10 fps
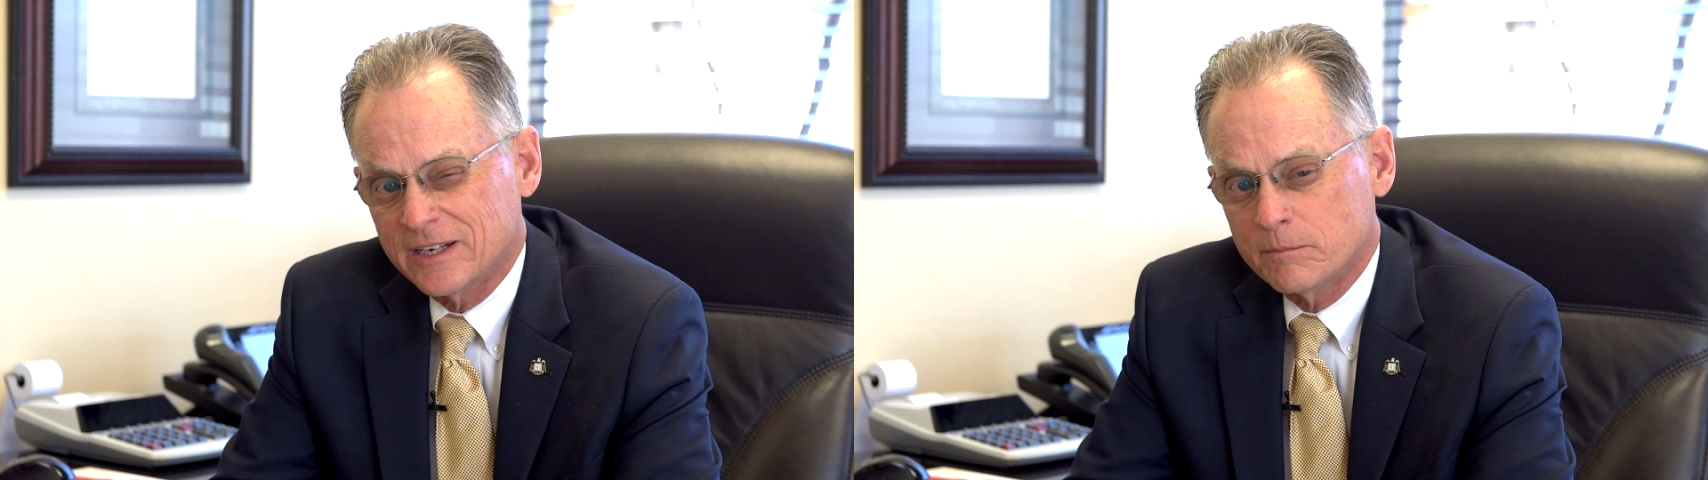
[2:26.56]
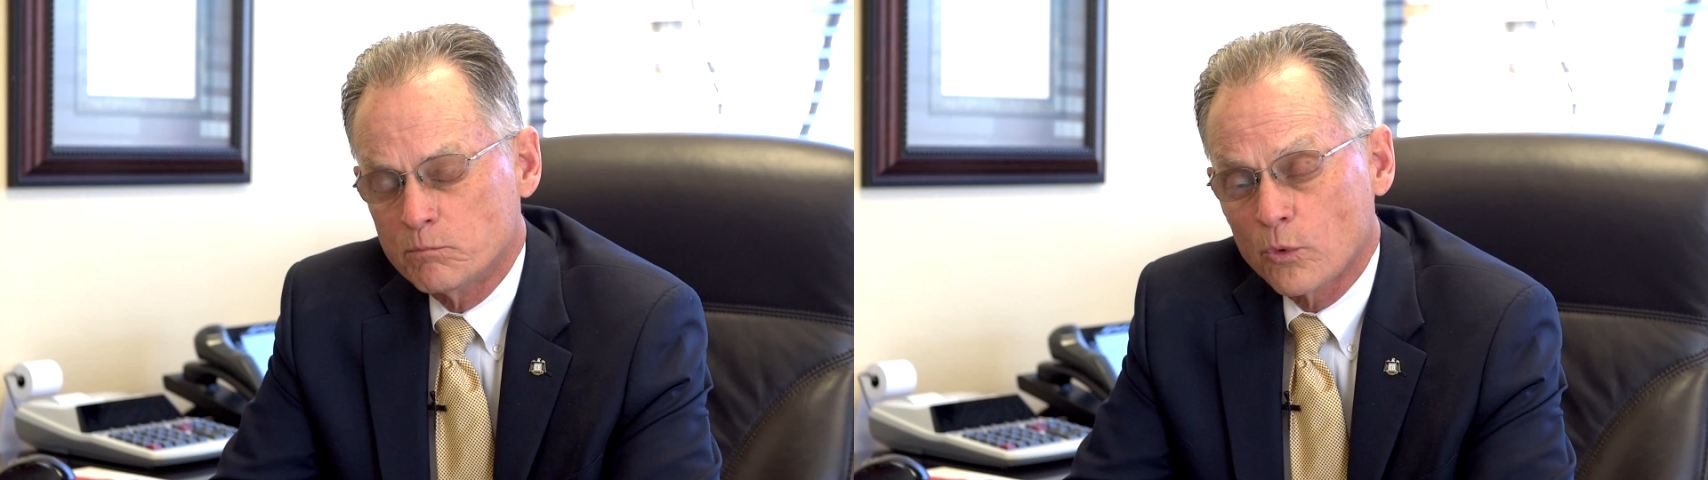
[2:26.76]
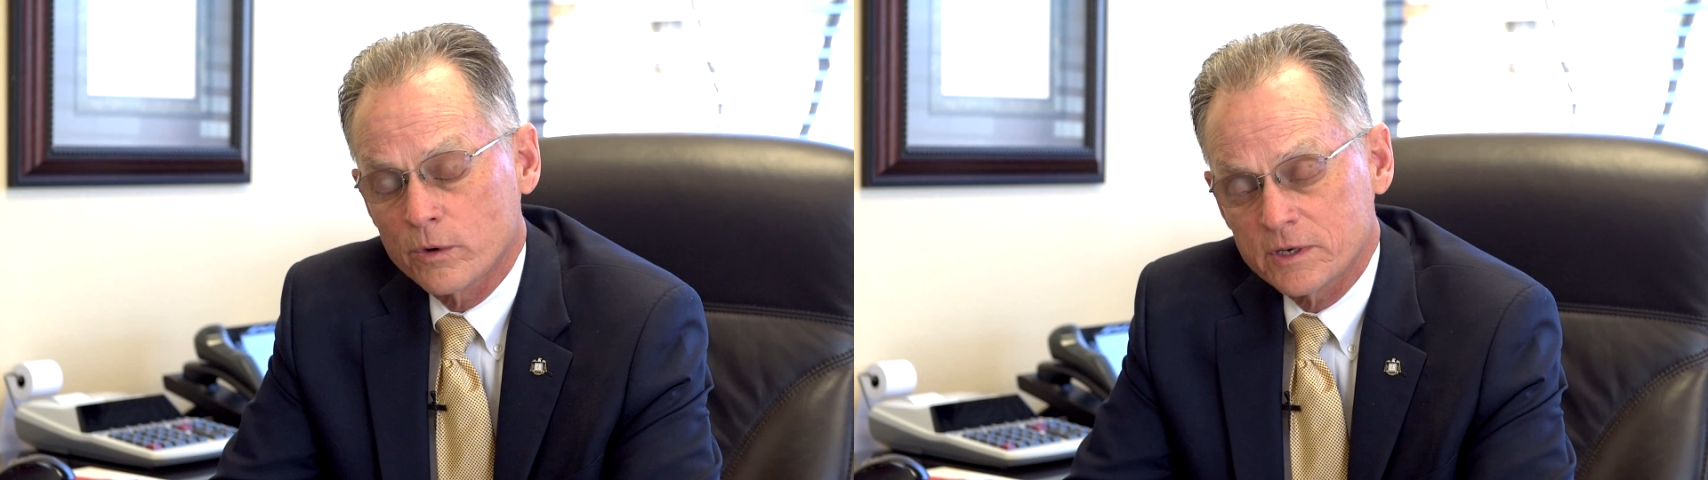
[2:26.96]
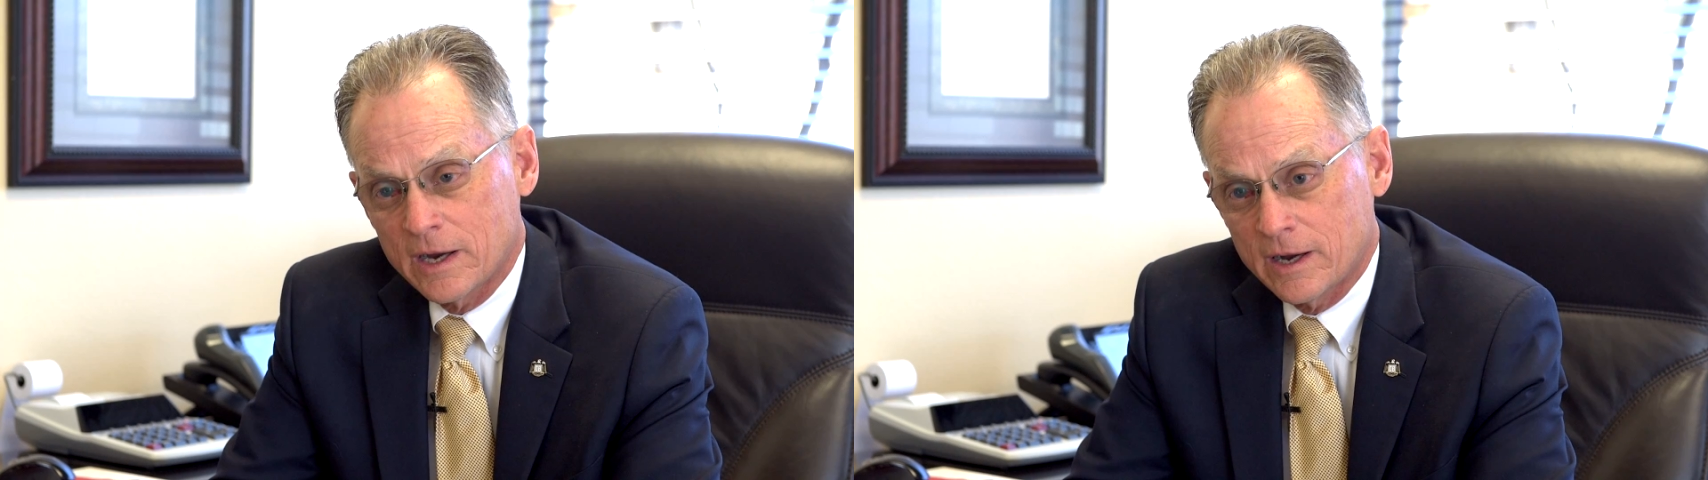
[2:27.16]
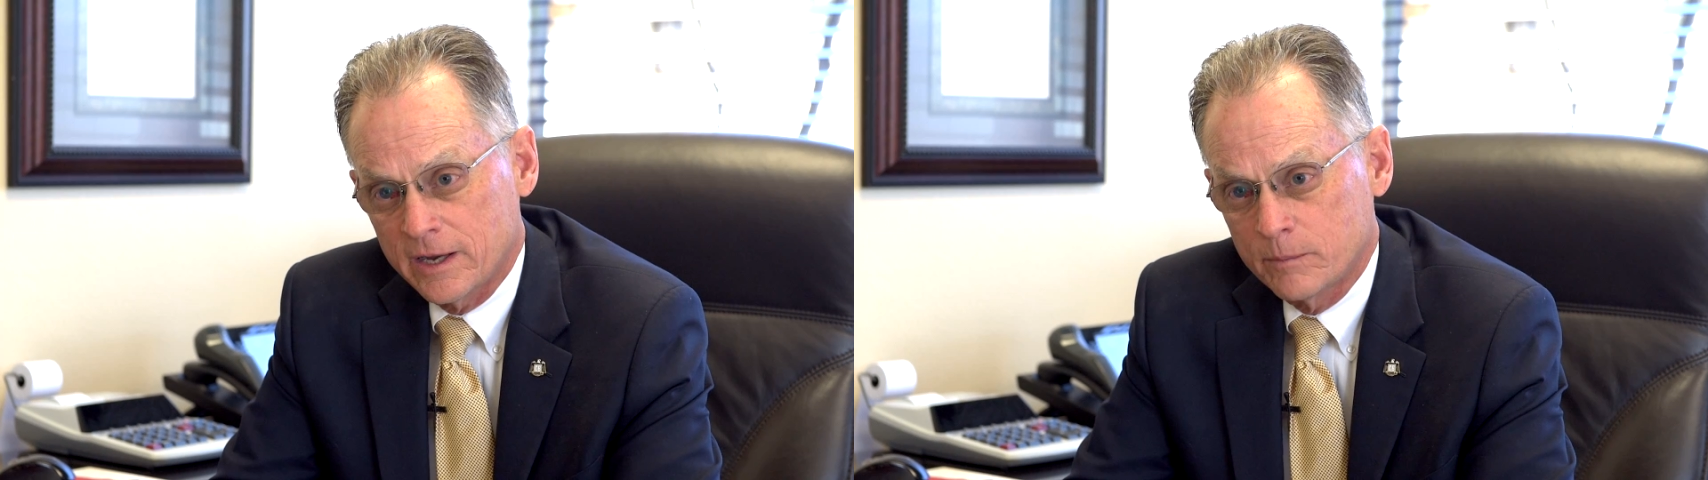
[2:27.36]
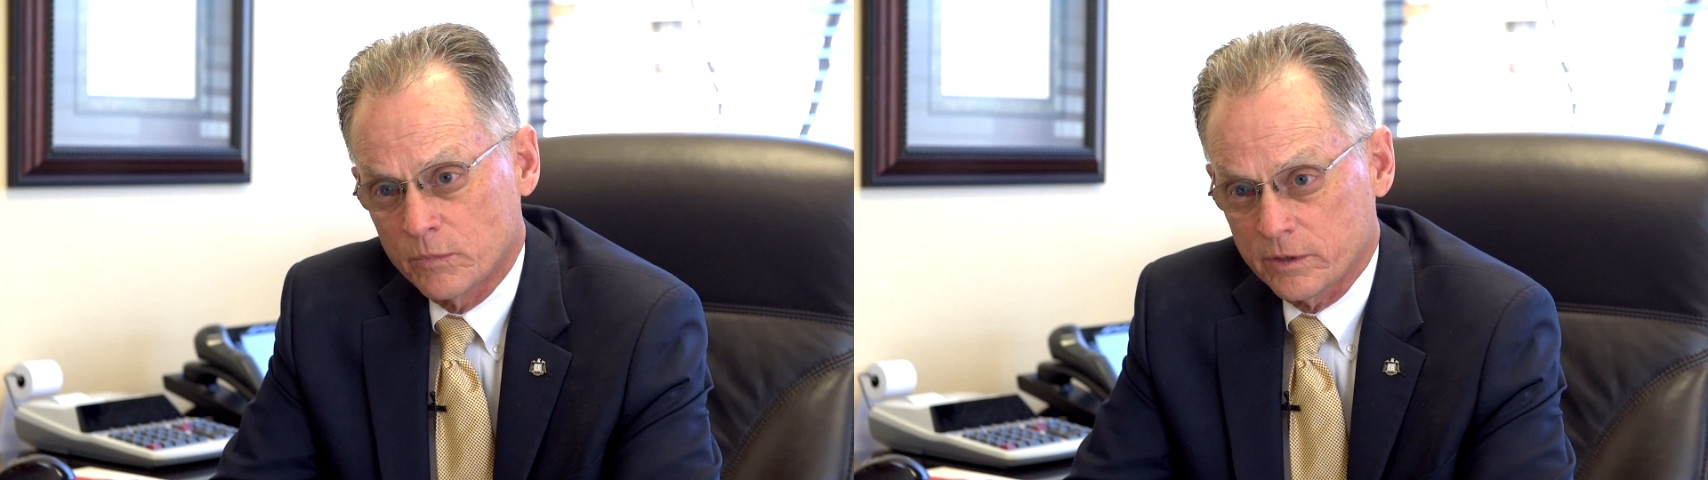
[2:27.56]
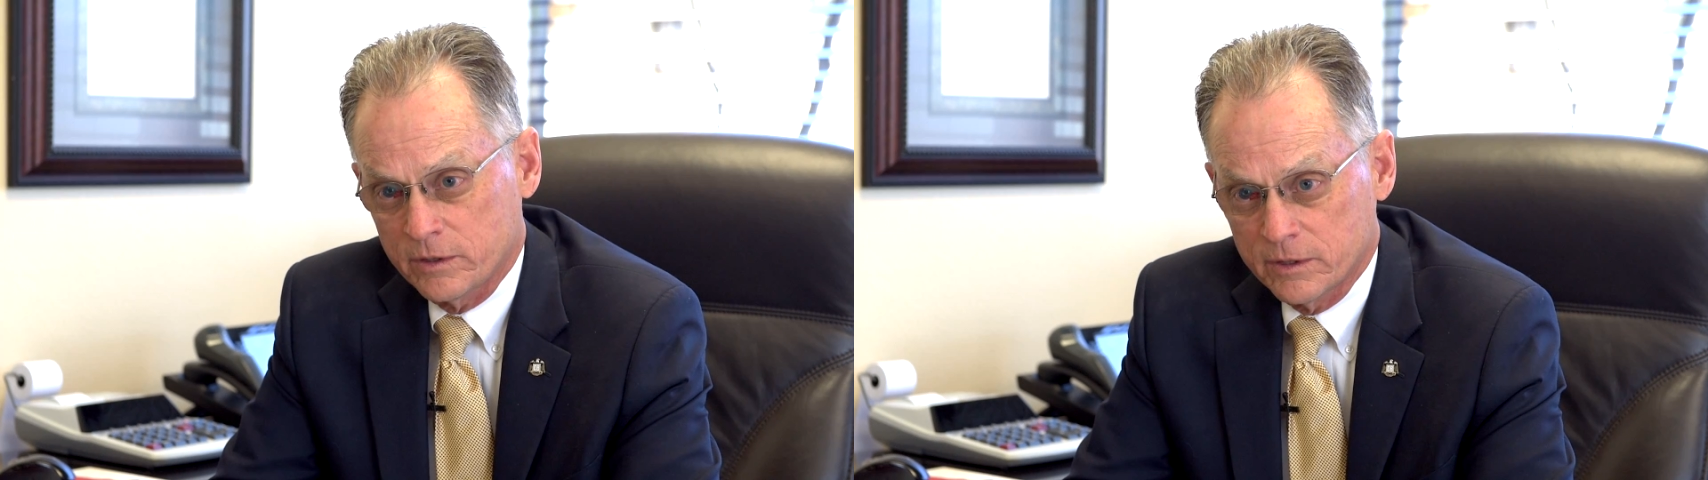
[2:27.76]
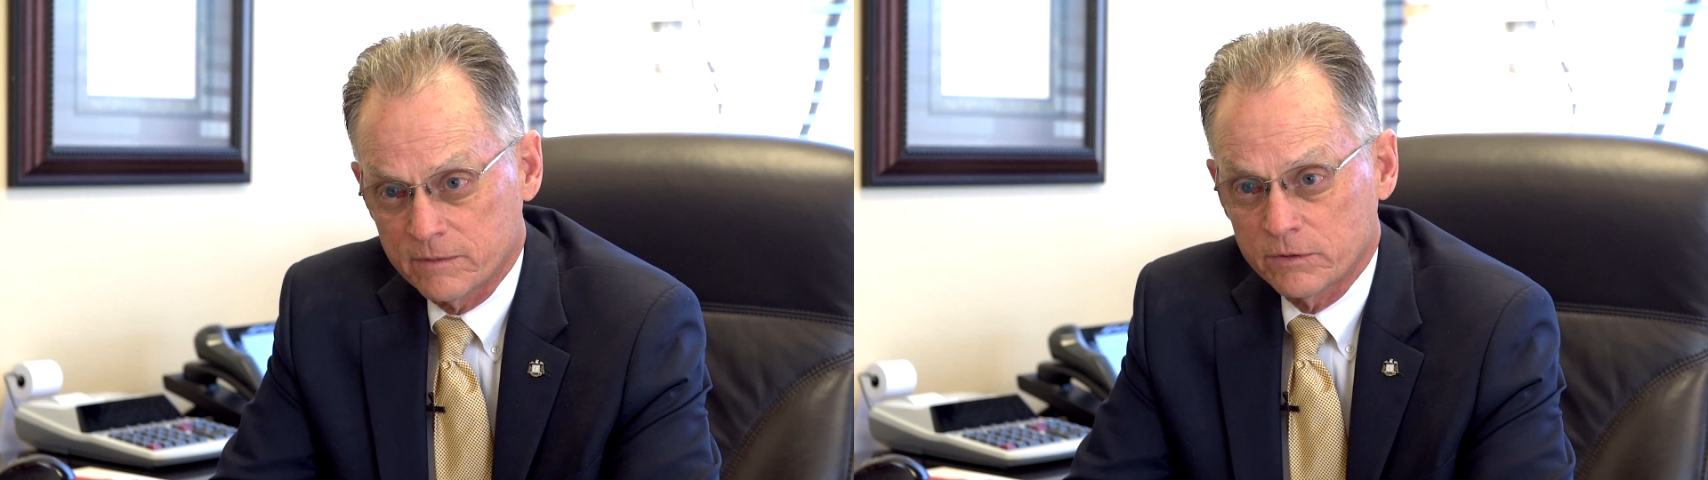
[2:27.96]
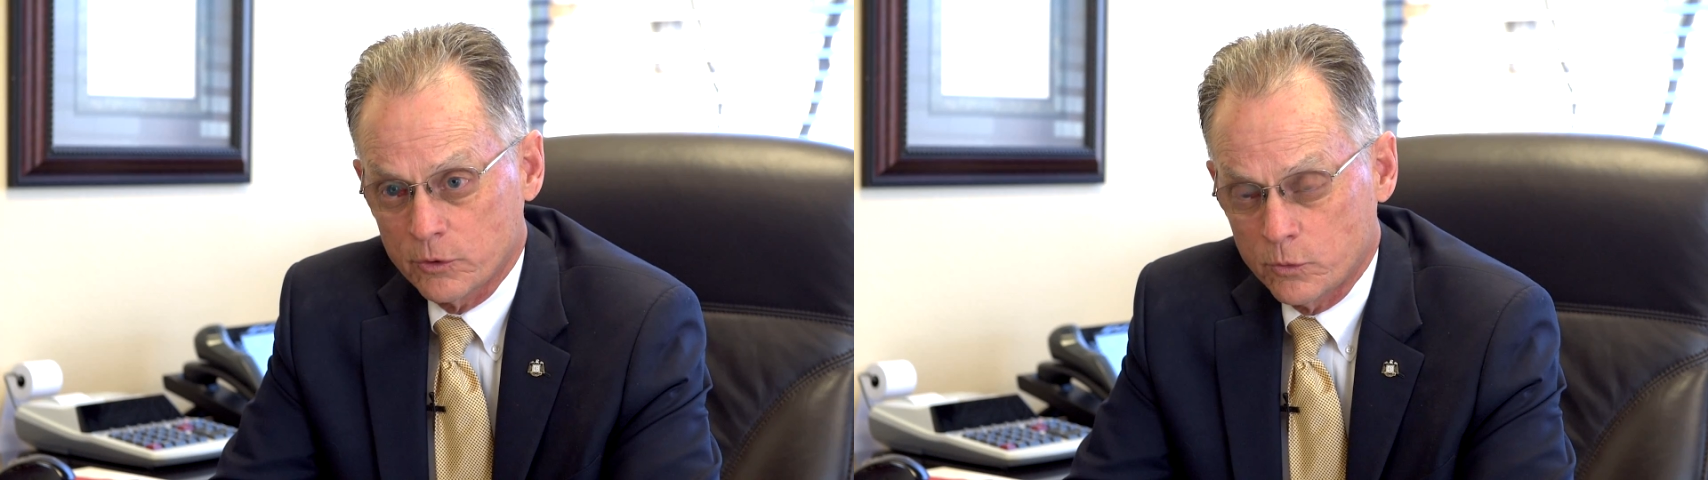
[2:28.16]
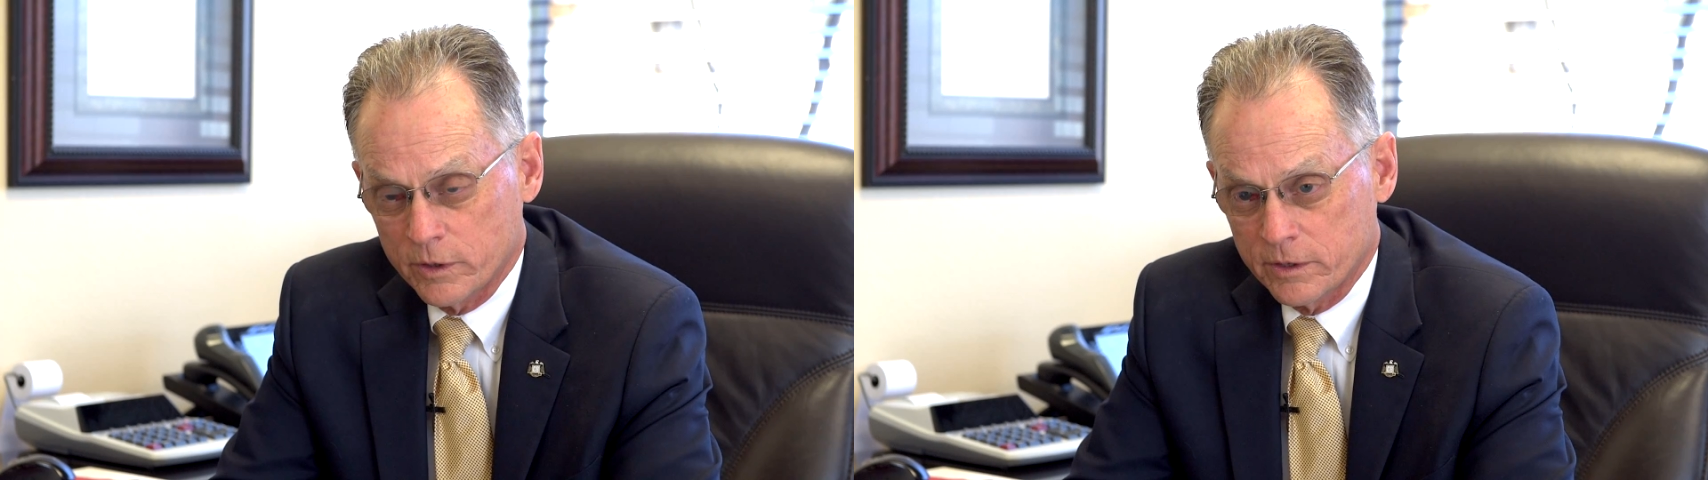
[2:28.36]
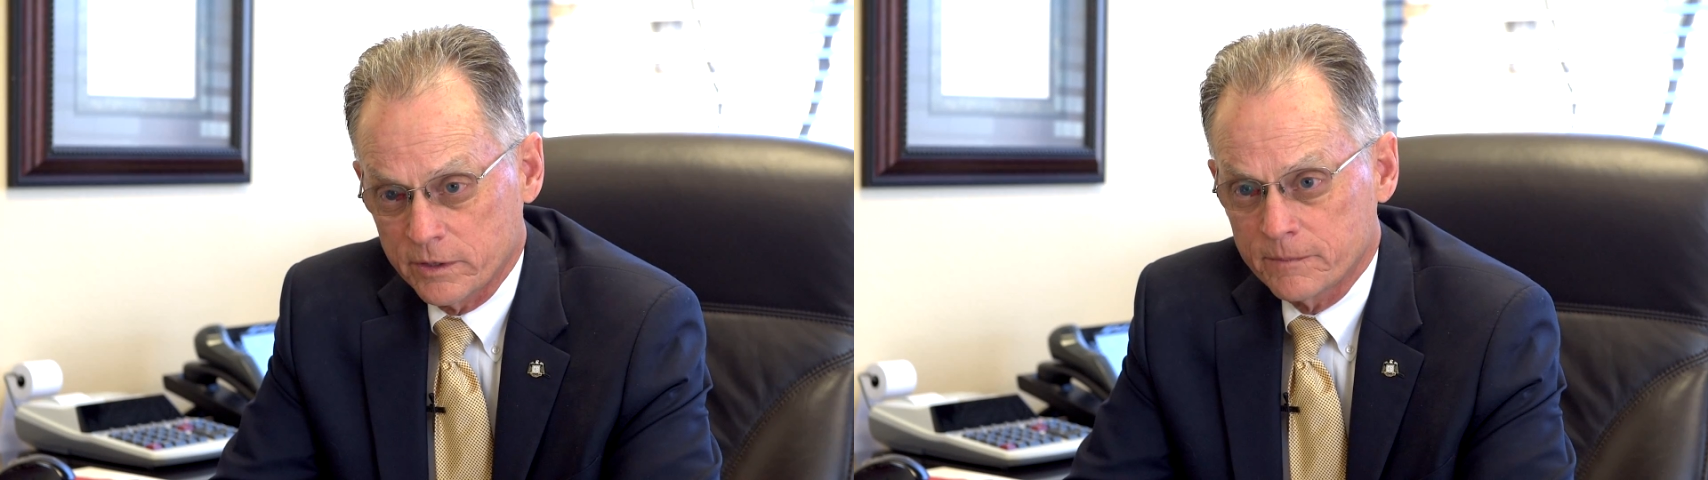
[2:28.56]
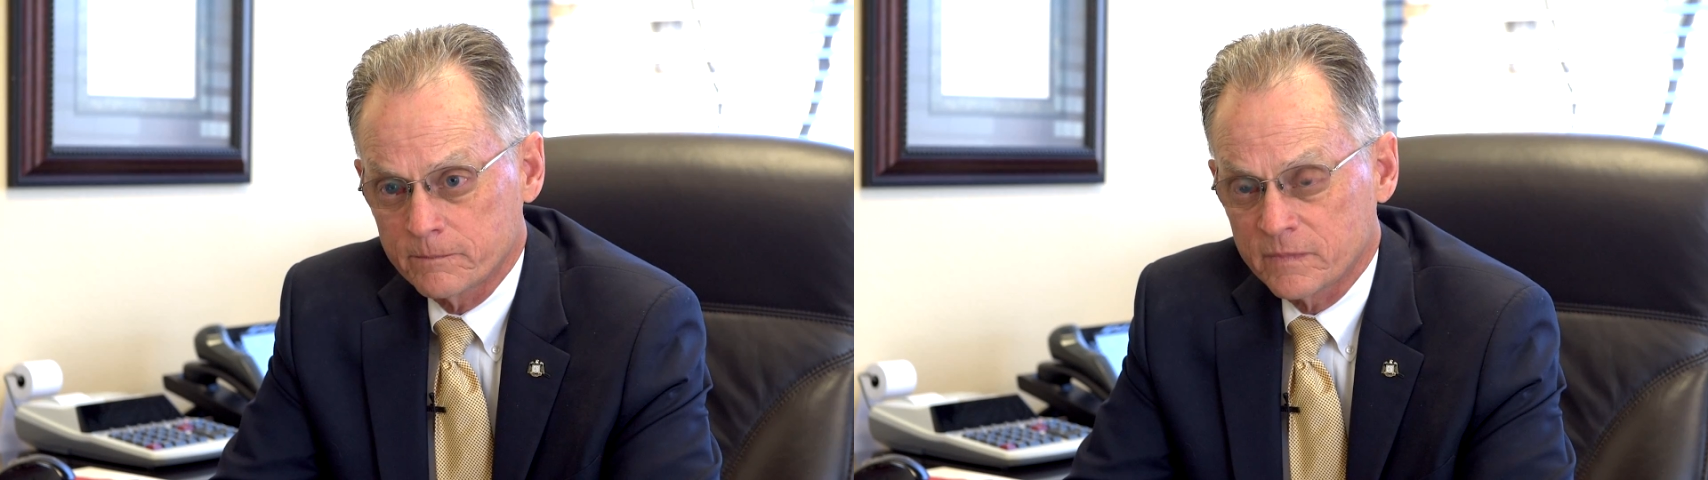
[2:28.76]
more timely of liquidity